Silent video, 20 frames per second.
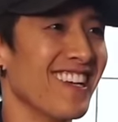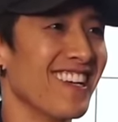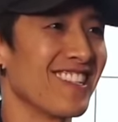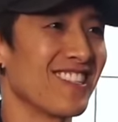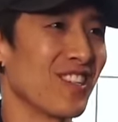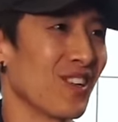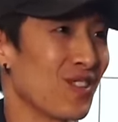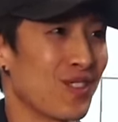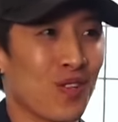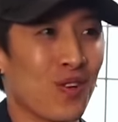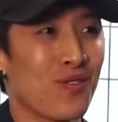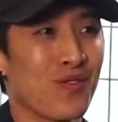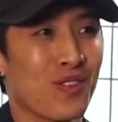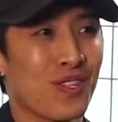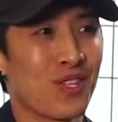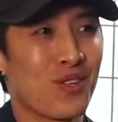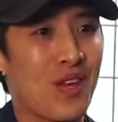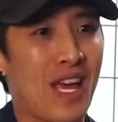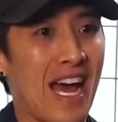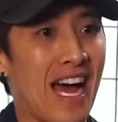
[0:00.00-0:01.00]
Don't don't feel
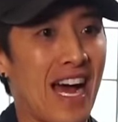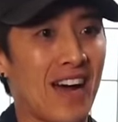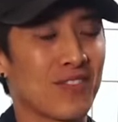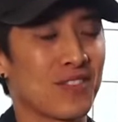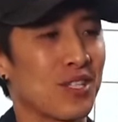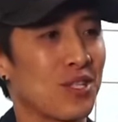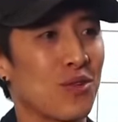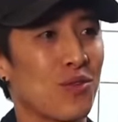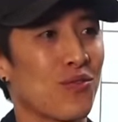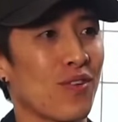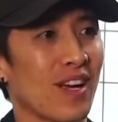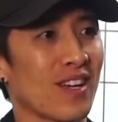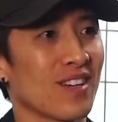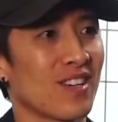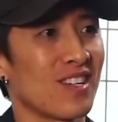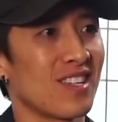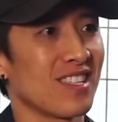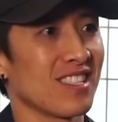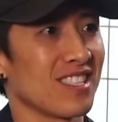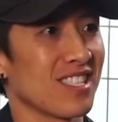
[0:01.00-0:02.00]
like you have to do fan
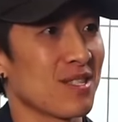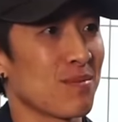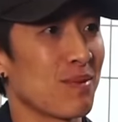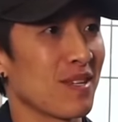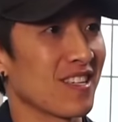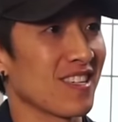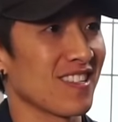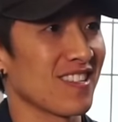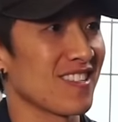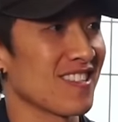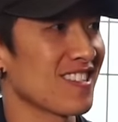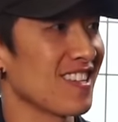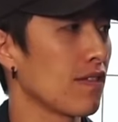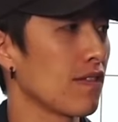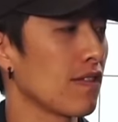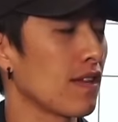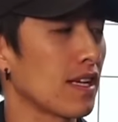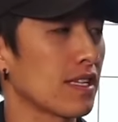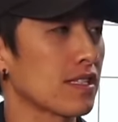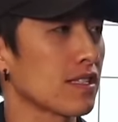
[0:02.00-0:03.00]
art yeah, just yeah. because
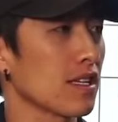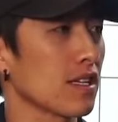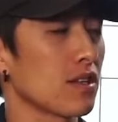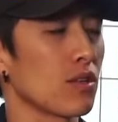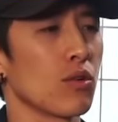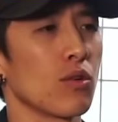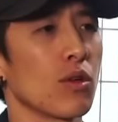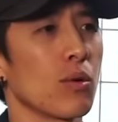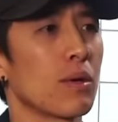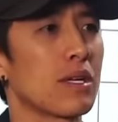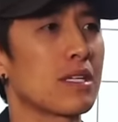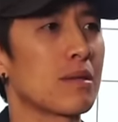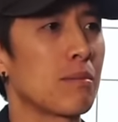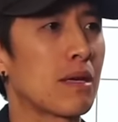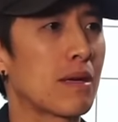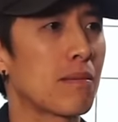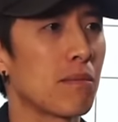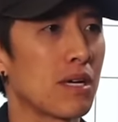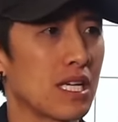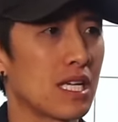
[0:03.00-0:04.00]
that's like the only way to
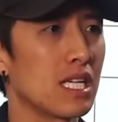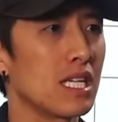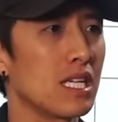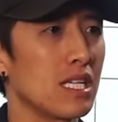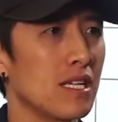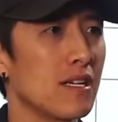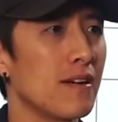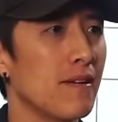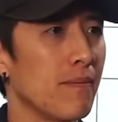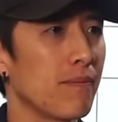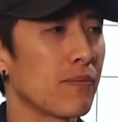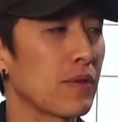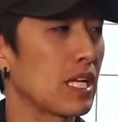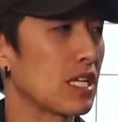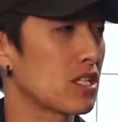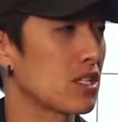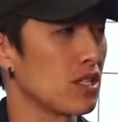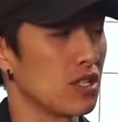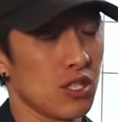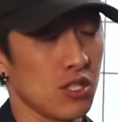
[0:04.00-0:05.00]
make money.
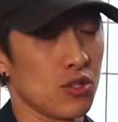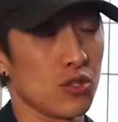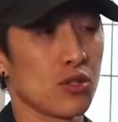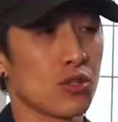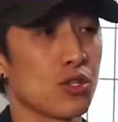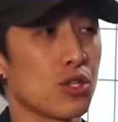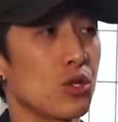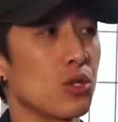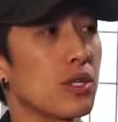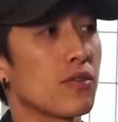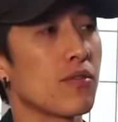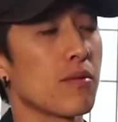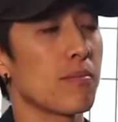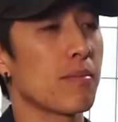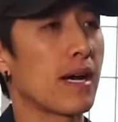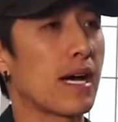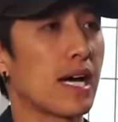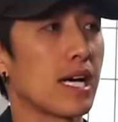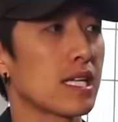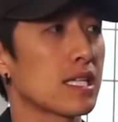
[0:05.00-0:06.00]
Mm-hmm. They're two different
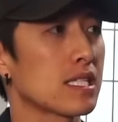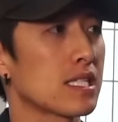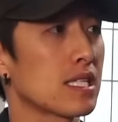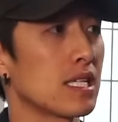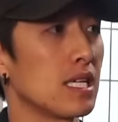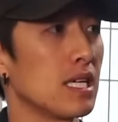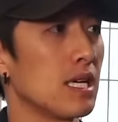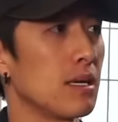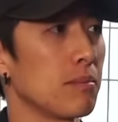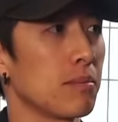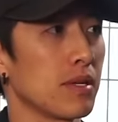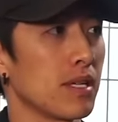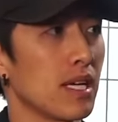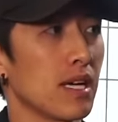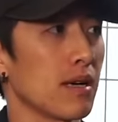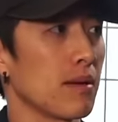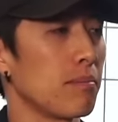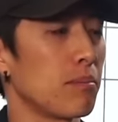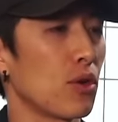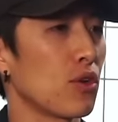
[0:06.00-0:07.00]
paths, but
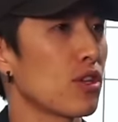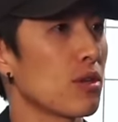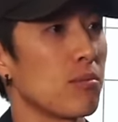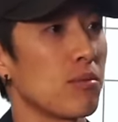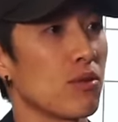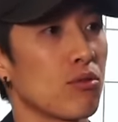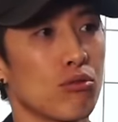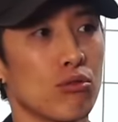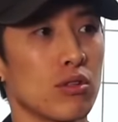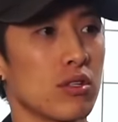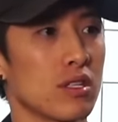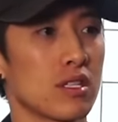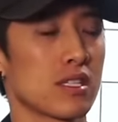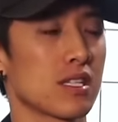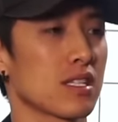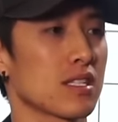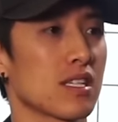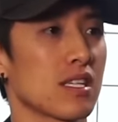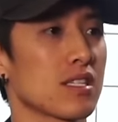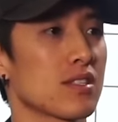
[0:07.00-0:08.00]
yeah, both can be really
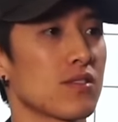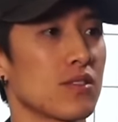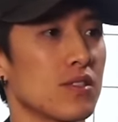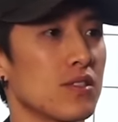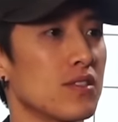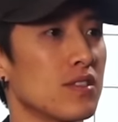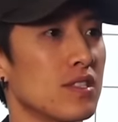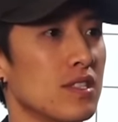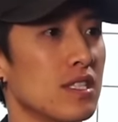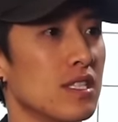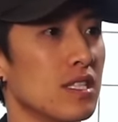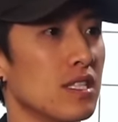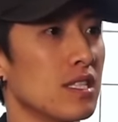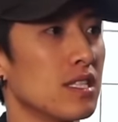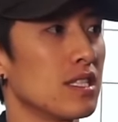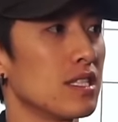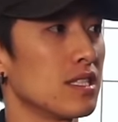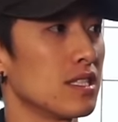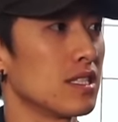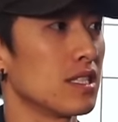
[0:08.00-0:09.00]
successful. Mm-hmm.
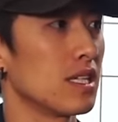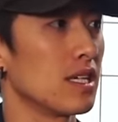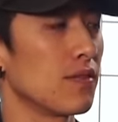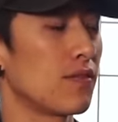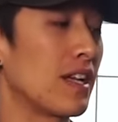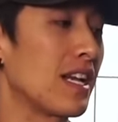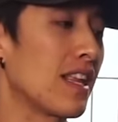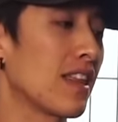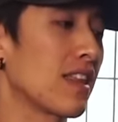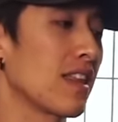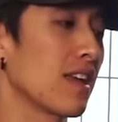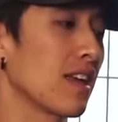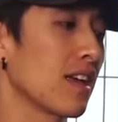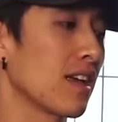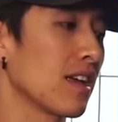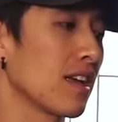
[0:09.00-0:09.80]
If anything,